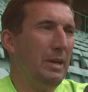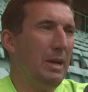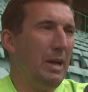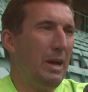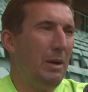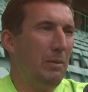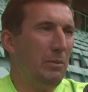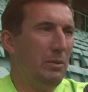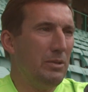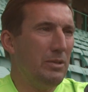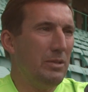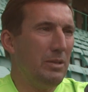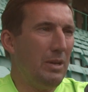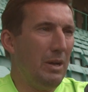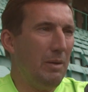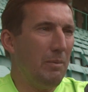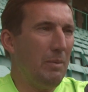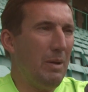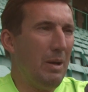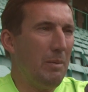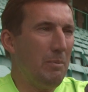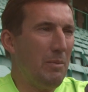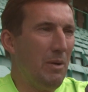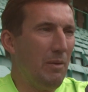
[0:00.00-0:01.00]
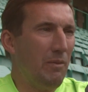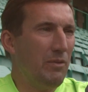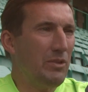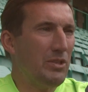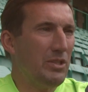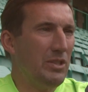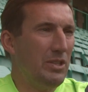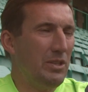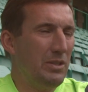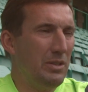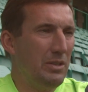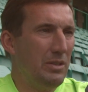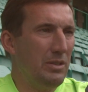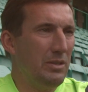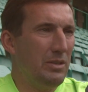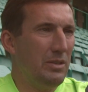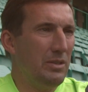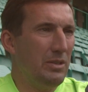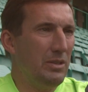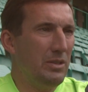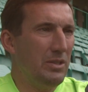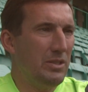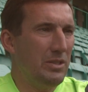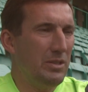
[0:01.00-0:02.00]
obviously
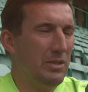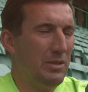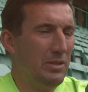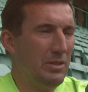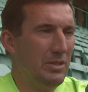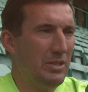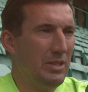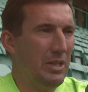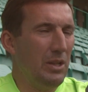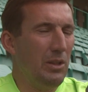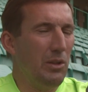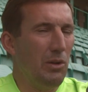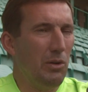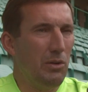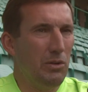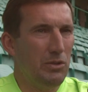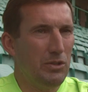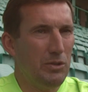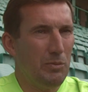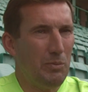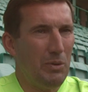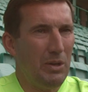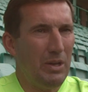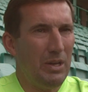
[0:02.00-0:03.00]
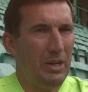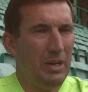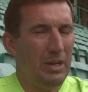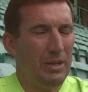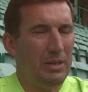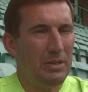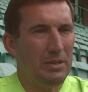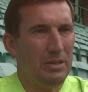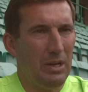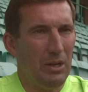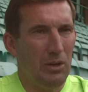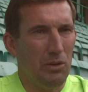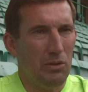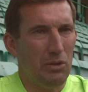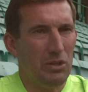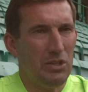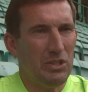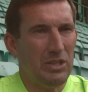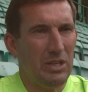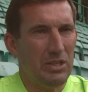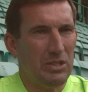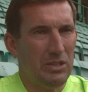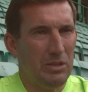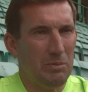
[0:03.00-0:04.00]
still looking to bring in another
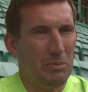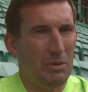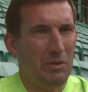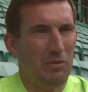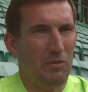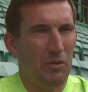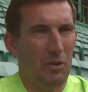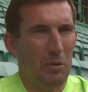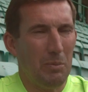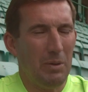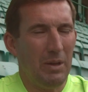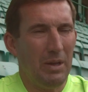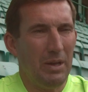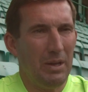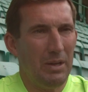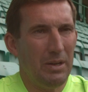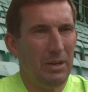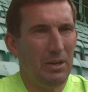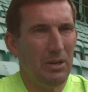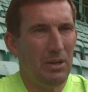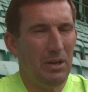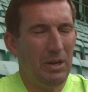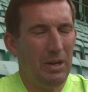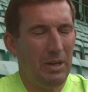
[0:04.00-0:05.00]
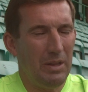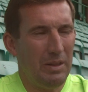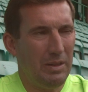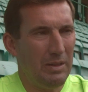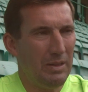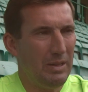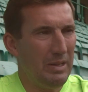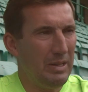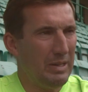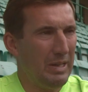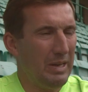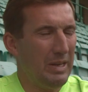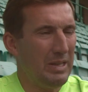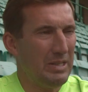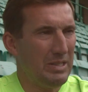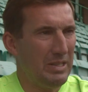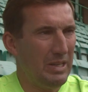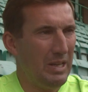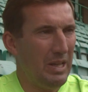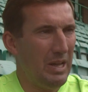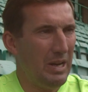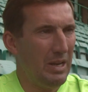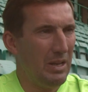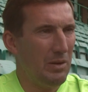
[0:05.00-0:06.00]
centre midfield player. You know, that is
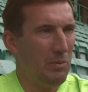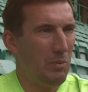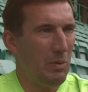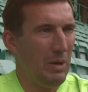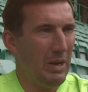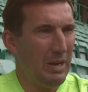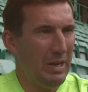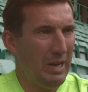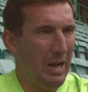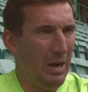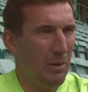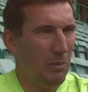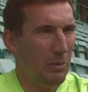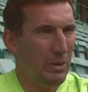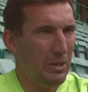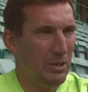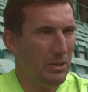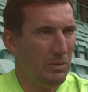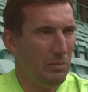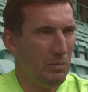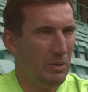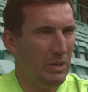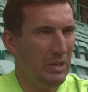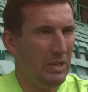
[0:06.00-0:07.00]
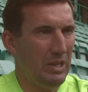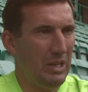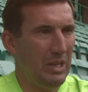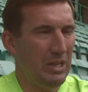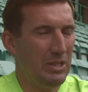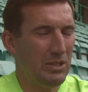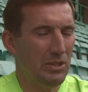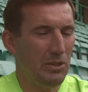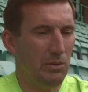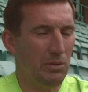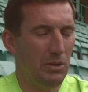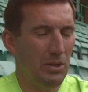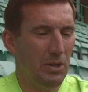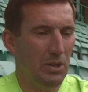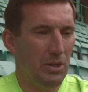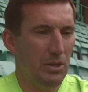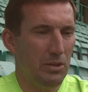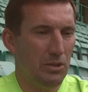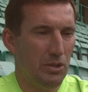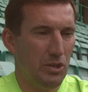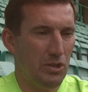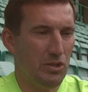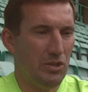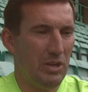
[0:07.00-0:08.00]
an area where now we need to
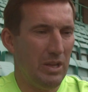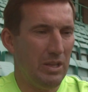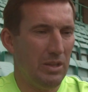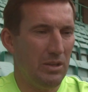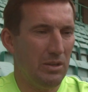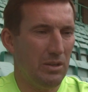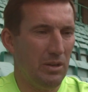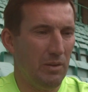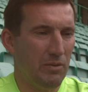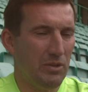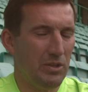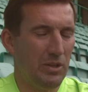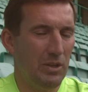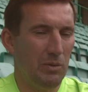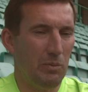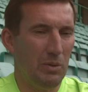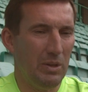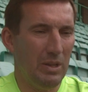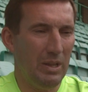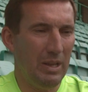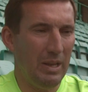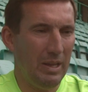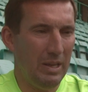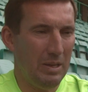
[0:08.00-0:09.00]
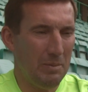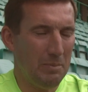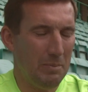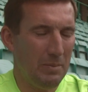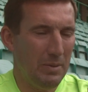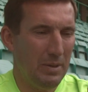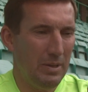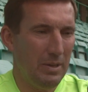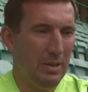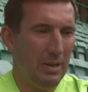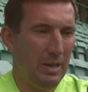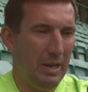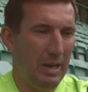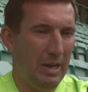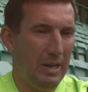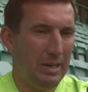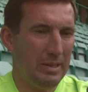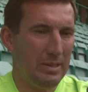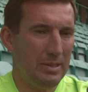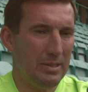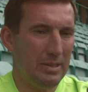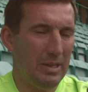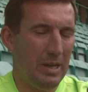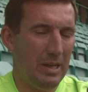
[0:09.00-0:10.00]
strengthen, obviously with Liam
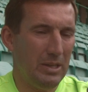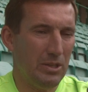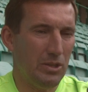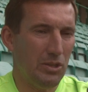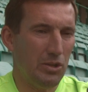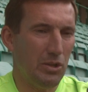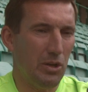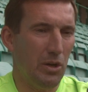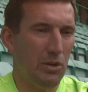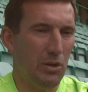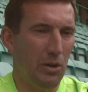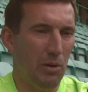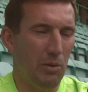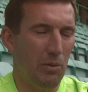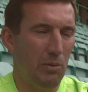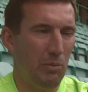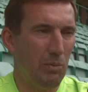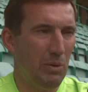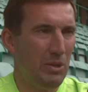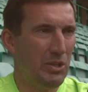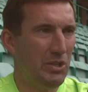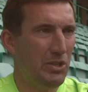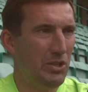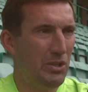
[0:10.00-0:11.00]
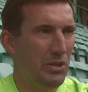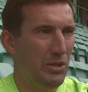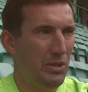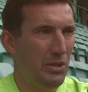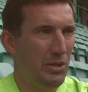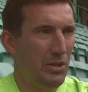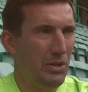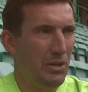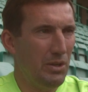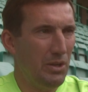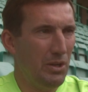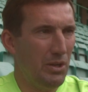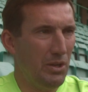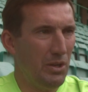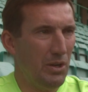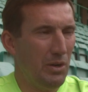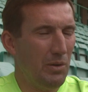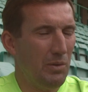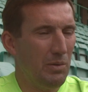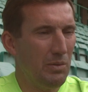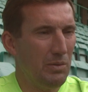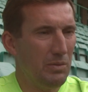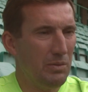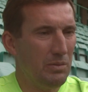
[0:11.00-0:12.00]
and Scott going, which, you
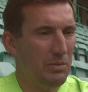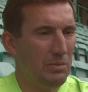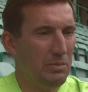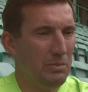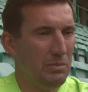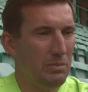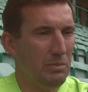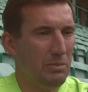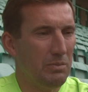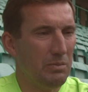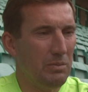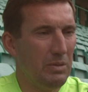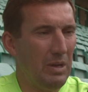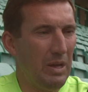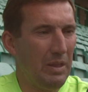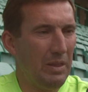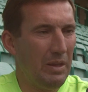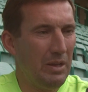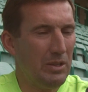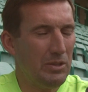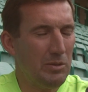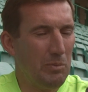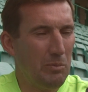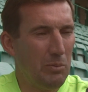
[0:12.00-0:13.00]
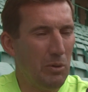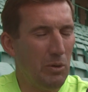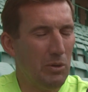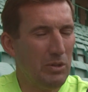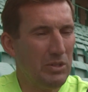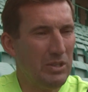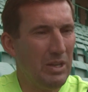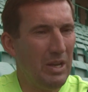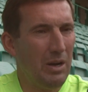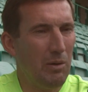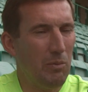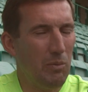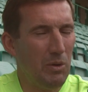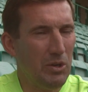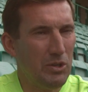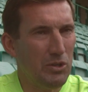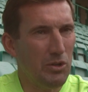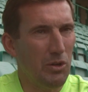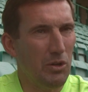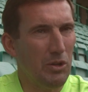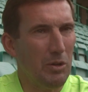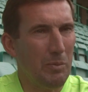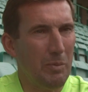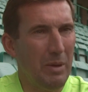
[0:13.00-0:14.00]
know, I think it's important to say I
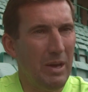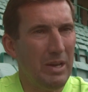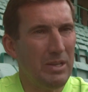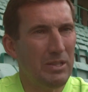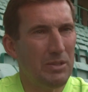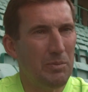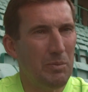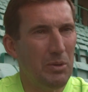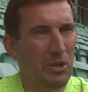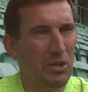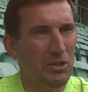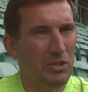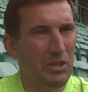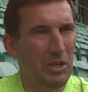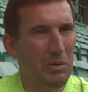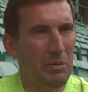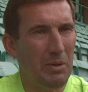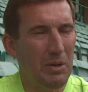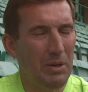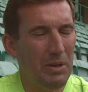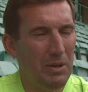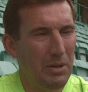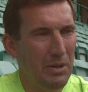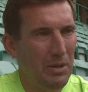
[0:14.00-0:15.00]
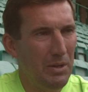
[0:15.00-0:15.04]
wish all the best, because they were